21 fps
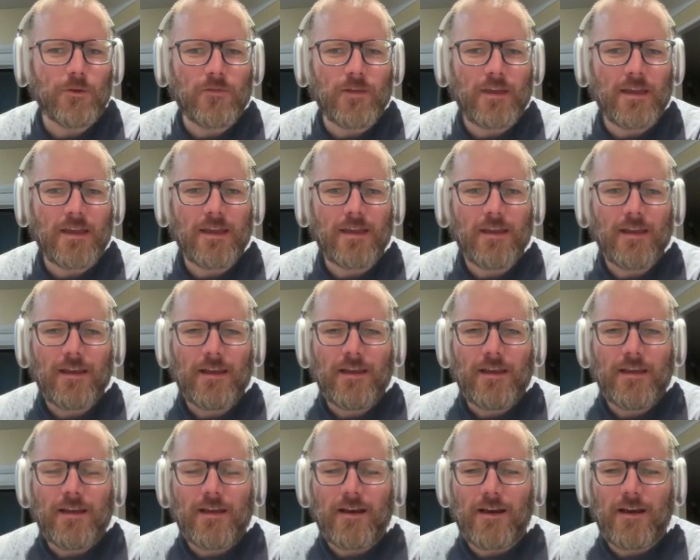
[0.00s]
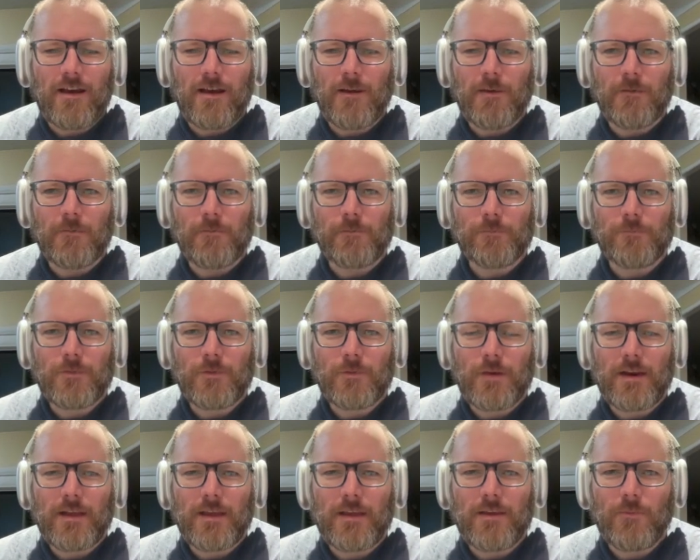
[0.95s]
movie.
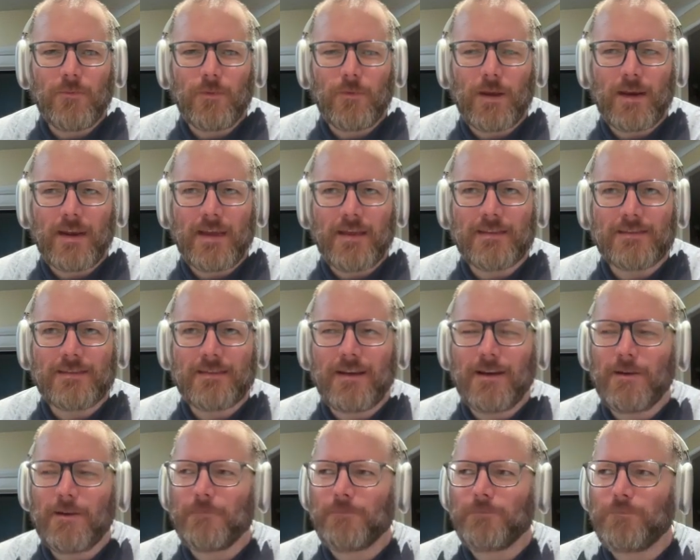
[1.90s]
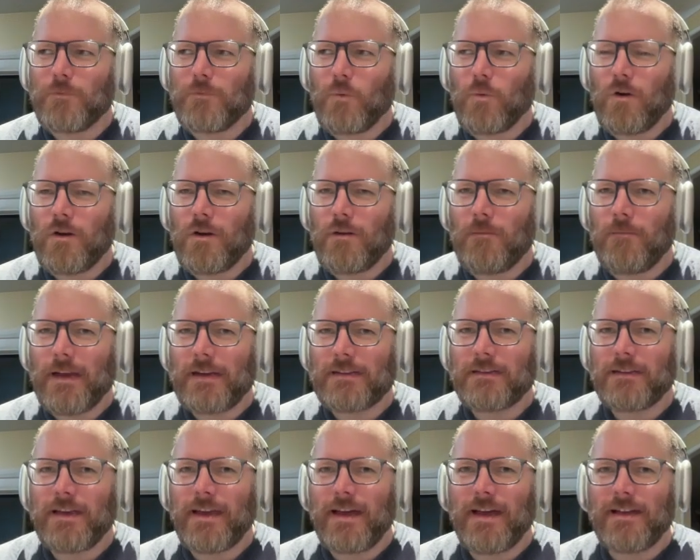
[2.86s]
When he's walking
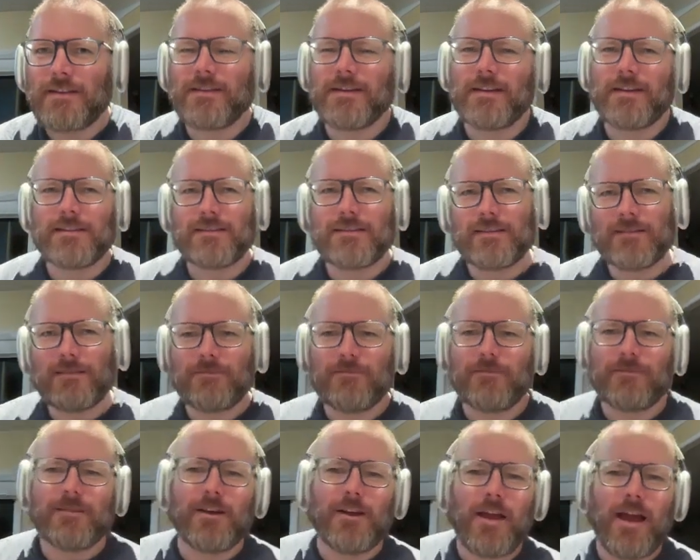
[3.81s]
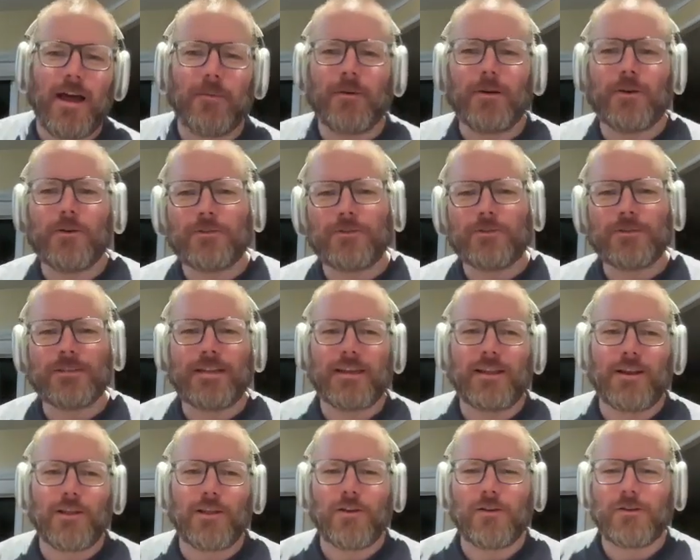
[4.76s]
back to the house and he's humming or
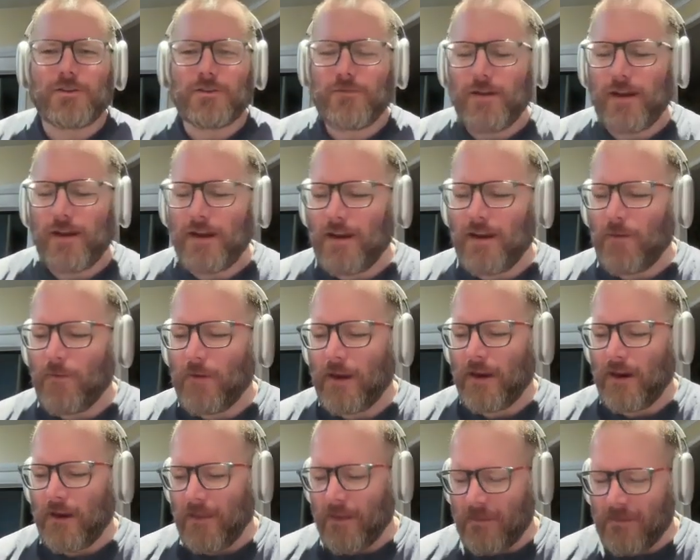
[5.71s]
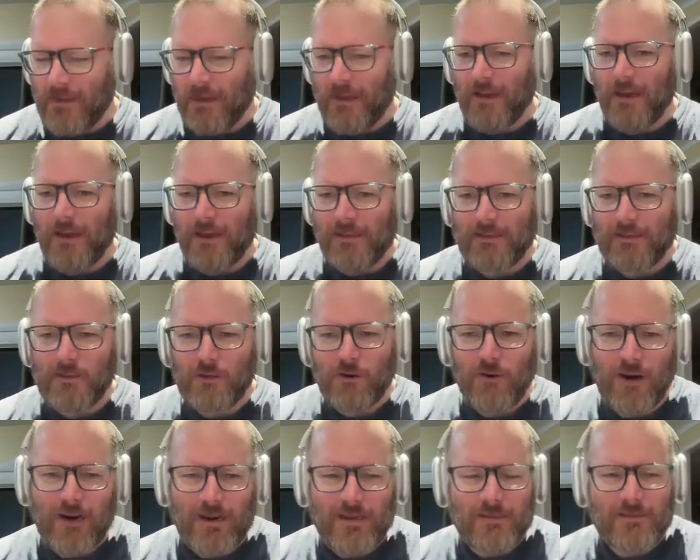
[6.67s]
singing along to Round Our Way, and I think it is the
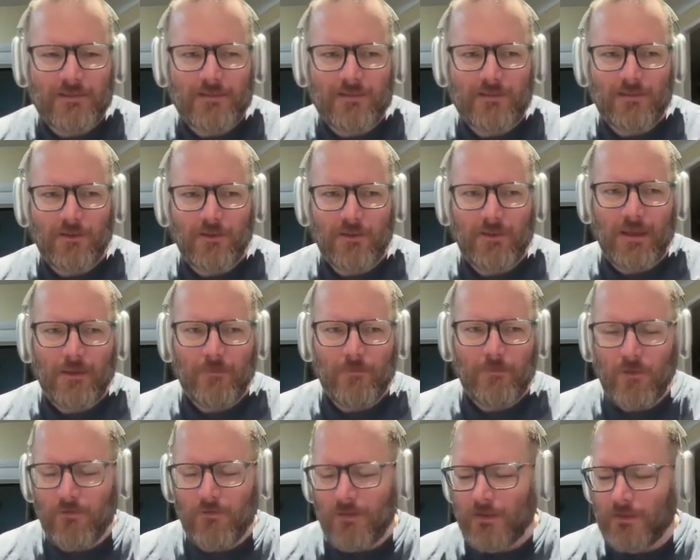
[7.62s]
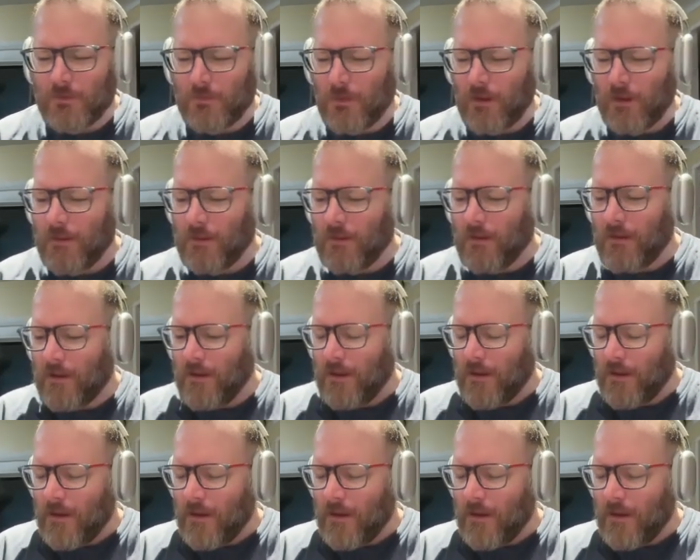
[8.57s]
credits on that movie as well.